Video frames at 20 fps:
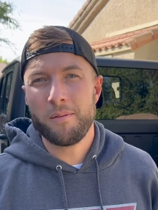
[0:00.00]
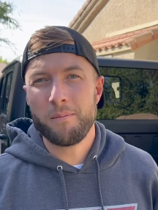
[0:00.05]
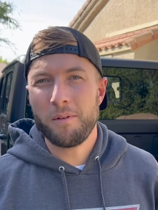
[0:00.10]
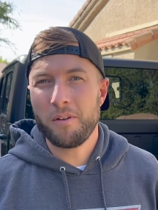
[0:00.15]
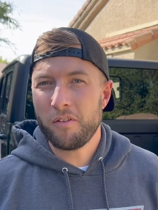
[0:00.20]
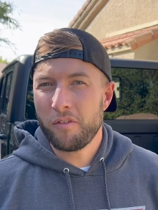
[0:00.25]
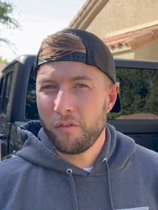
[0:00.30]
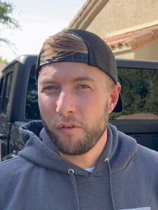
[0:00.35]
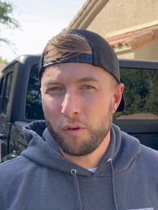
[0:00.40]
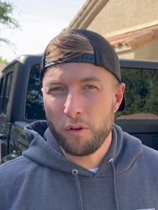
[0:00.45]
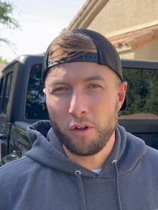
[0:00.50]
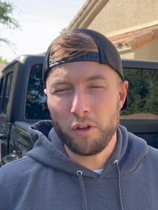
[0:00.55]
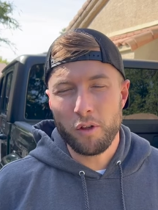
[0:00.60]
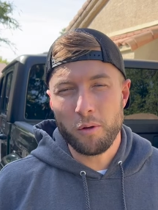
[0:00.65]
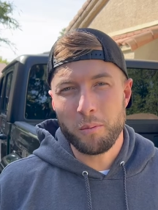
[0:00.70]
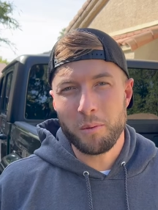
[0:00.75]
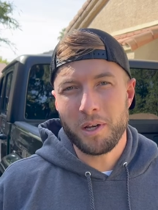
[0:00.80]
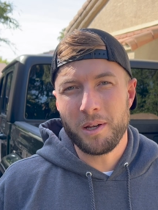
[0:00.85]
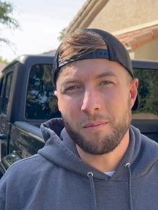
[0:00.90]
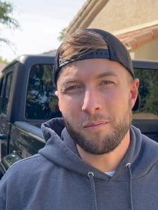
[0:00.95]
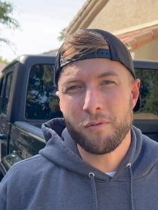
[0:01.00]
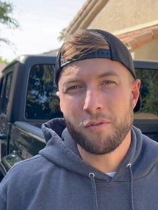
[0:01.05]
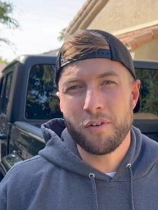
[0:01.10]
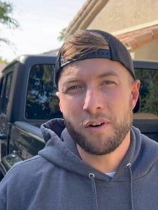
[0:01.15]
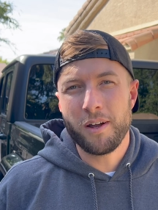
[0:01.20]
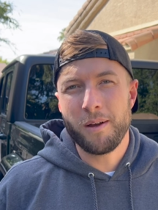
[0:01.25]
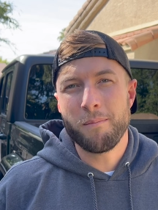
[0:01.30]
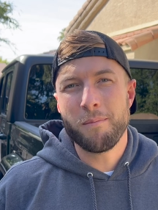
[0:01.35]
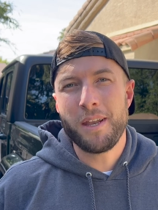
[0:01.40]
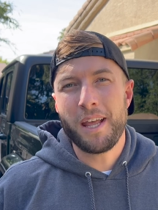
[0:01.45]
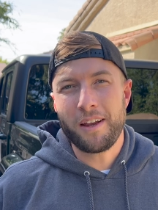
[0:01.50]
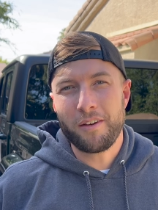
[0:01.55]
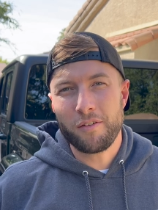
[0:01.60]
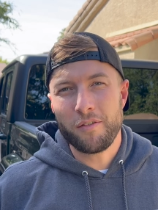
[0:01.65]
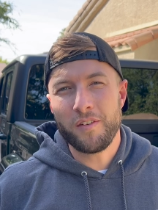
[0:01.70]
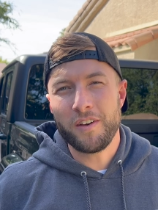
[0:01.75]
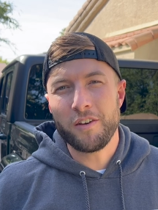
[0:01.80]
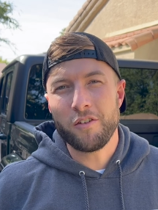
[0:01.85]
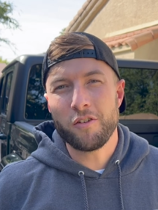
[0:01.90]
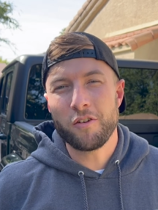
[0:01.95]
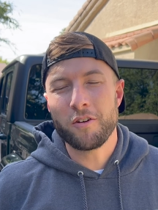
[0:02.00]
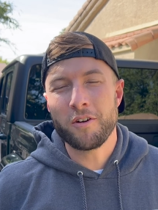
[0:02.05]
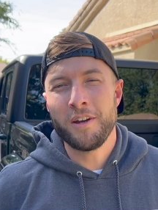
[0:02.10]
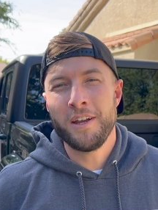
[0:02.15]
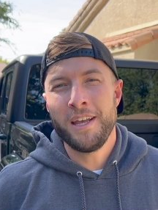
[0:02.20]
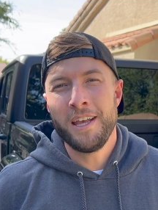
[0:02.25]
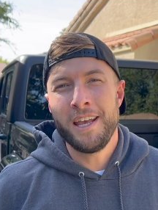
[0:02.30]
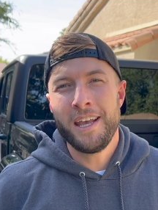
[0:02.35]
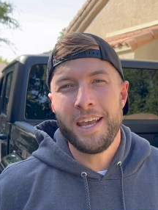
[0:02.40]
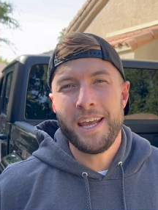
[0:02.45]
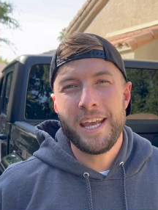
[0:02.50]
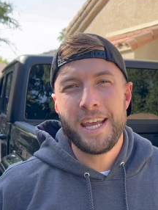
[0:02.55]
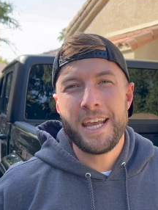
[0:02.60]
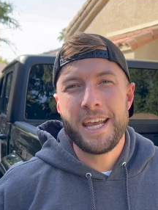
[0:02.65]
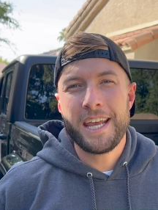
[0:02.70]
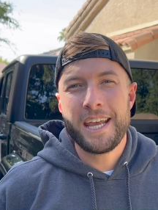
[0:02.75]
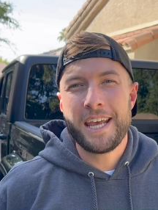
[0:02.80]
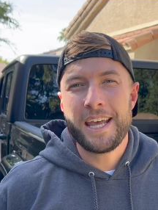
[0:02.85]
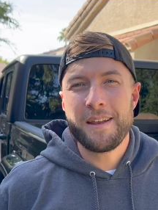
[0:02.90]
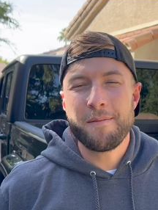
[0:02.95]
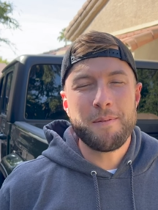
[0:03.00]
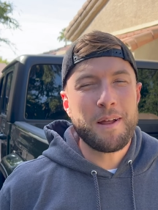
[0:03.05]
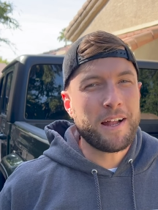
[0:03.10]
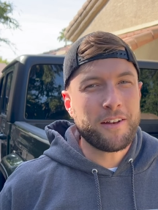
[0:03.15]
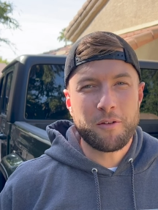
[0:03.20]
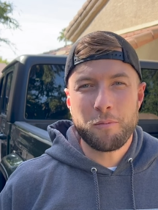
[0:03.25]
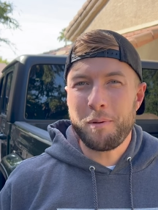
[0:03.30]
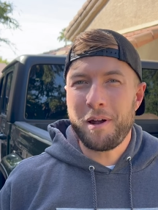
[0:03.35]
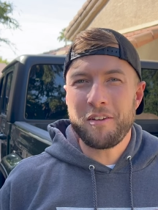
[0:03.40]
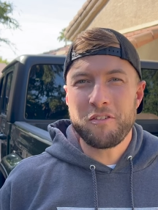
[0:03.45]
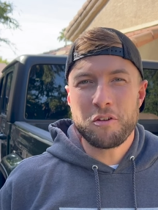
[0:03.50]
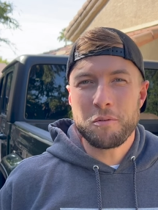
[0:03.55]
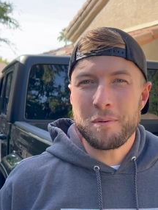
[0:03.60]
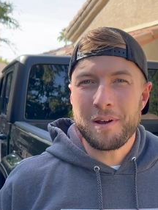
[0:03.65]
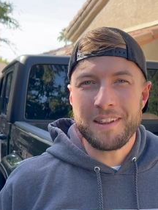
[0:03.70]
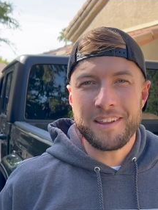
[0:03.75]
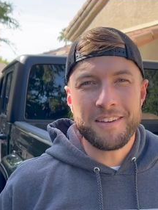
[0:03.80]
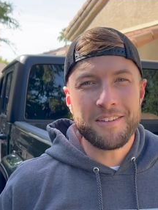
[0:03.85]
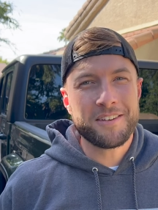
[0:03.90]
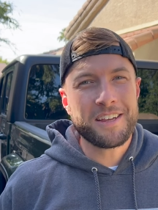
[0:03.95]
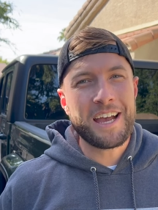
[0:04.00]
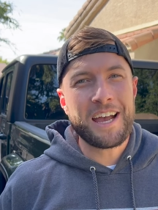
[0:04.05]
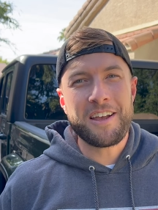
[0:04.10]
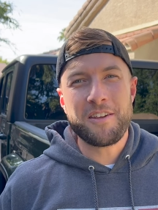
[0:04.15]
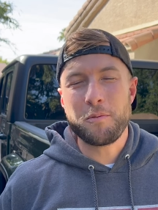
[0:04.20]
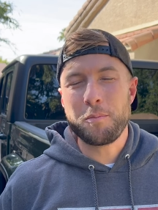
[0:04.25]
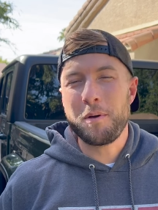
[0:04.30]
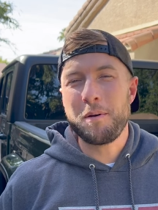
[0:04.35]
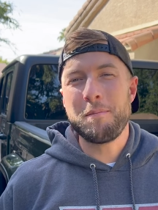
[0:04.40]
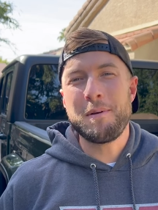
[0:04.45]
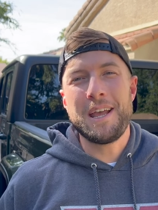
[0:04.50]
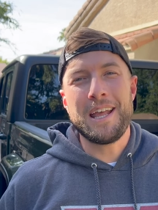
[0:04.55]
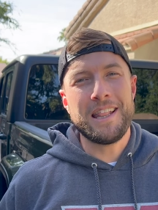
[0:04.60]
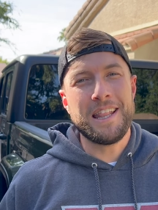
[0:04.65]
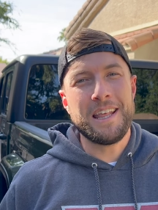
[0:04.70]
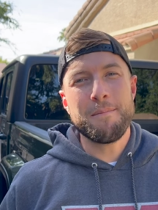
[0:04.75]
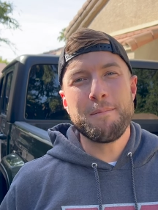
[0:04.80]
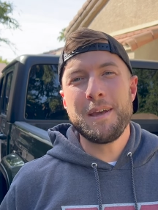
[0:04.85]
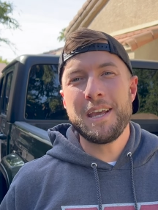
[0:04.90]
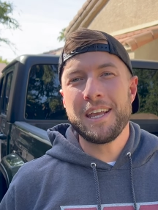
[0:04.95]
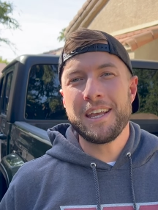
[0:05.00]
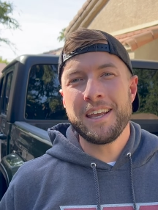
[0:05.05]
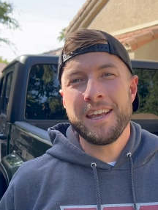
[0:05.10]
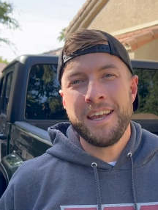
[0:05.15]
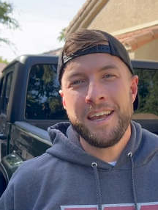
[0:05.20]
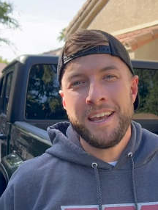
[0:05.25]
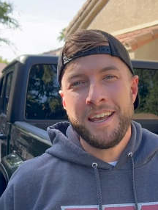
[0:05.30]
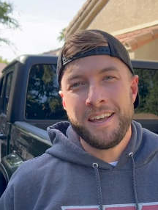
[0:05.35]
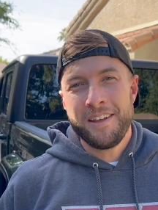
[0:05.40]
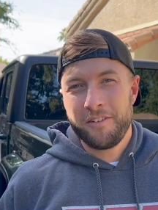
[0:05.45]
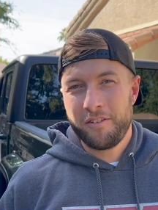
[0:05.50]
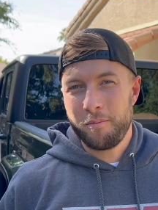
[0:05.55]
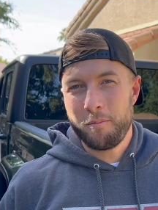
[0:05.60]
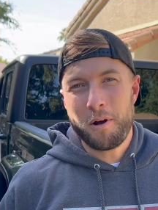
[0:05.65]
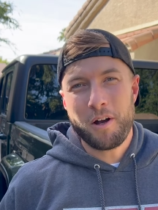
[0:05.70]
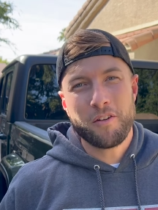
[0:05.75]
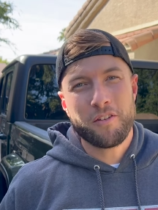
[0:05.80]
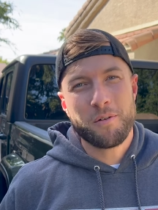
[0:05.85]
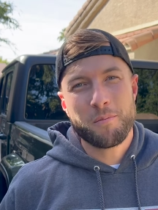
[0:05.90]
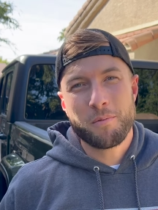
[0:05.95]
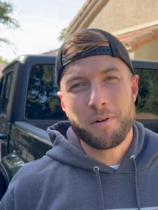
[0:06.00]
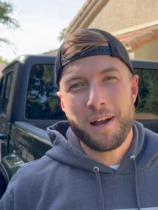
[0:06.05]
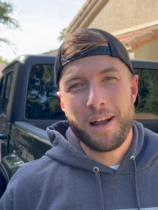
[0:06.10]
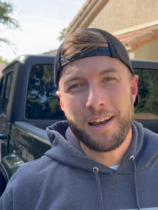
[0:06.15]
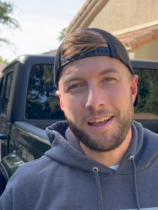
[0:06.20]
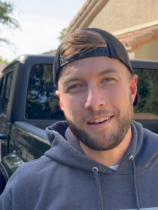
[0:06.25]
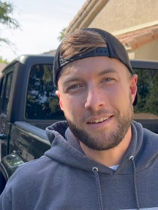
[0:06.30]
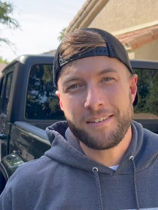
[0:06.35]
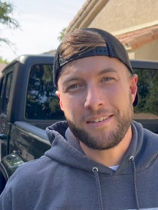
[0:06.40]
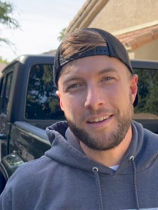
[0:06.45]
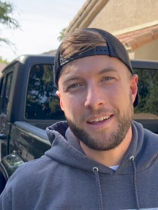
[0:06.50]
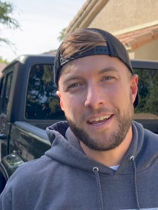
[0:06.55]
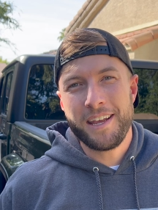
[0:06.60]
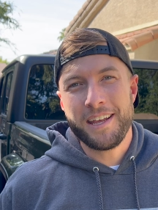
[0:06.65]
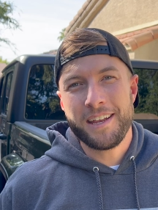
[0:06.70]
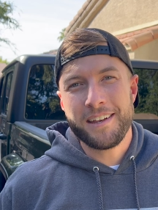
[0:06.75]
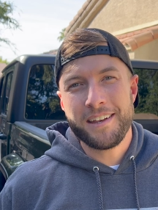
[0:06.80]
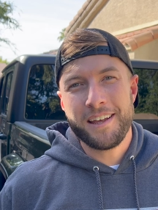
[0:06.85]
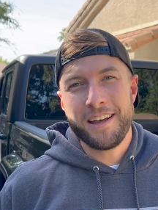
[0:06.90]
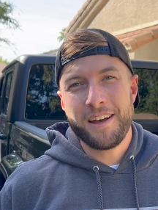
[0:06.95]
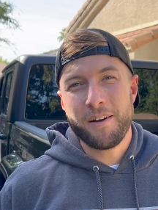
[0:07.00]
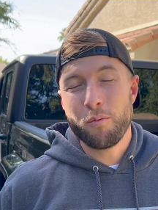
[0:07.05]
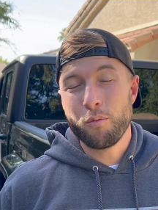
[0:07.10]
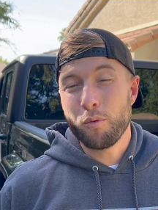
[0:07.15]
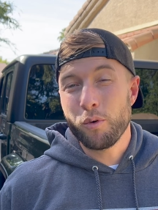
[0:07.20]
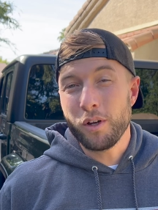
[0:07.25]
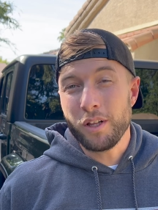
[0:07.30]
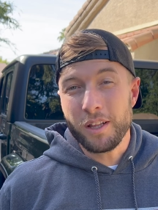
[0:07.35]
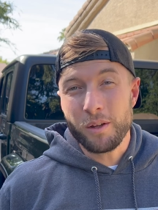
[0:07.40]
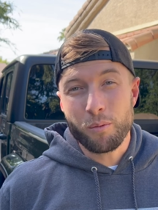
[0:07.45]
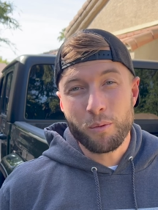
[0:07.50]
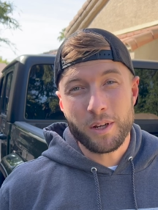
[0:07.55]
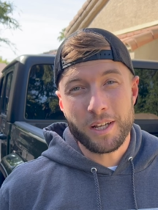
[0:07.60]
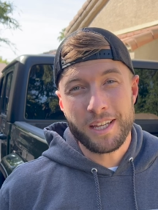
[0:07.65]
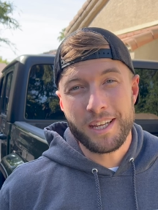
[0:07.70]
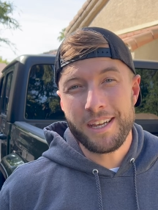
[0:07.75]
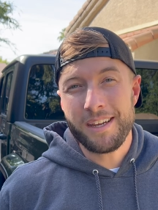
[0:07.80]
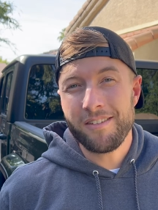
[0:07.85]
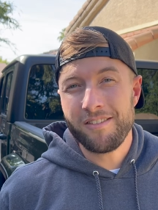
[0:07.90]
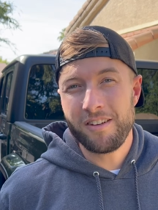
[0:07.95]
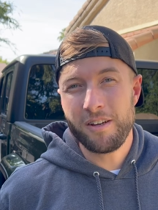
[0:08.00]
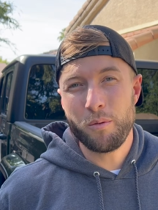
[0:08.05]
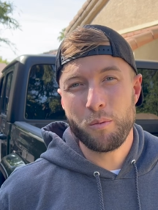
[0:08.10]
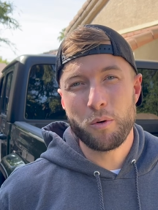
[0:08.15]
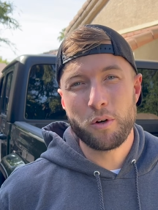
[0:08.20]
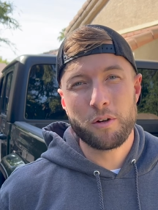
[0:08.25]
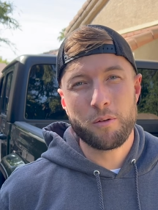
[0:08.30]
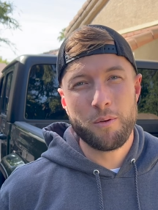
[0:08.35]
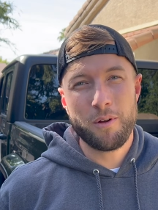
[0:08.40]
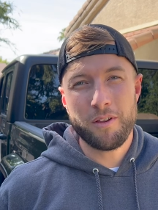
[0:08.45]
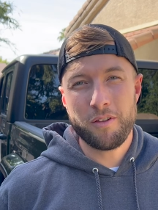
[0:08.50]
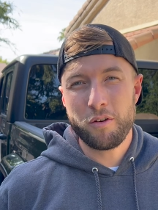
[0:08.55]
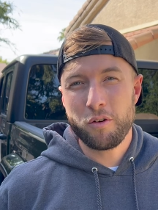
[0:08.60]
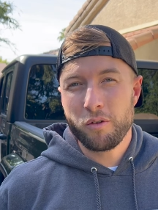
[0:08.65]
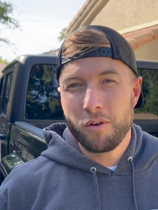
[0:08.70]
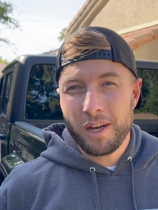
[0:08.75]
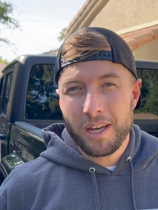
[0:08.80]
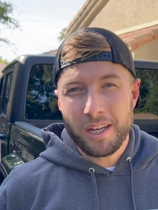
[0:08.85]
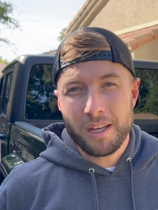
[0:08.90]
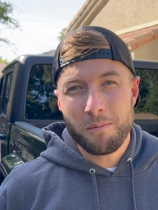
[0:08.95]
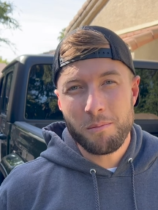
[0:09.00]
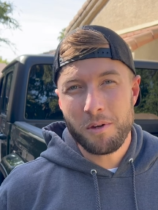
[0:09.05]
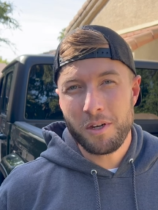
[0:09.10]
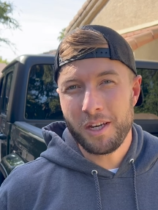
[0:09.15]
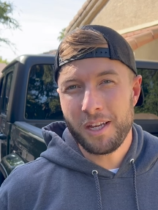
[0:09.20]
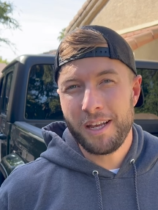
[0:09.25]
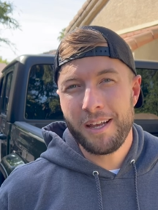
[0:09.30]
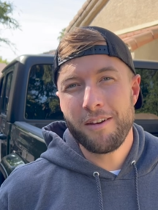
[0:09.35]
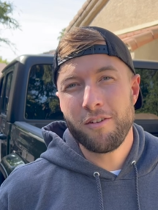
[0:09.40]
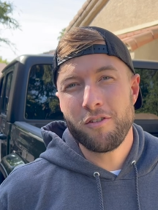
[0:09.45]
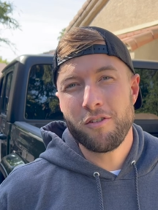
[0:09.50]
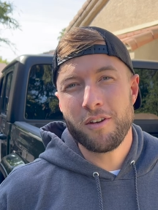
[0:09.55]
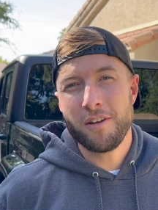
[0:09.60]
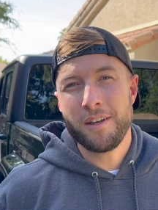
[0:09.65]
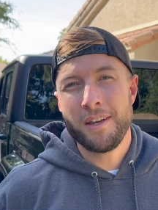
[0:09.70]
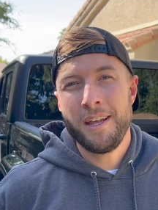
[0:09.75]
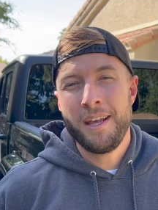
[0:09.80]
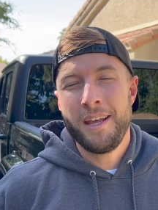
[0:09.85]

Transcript: It's full aluminum from Next Venture, and not sponsored by these guys, but man, they make some awesome products, and uh, really, really easy to work with, great communication,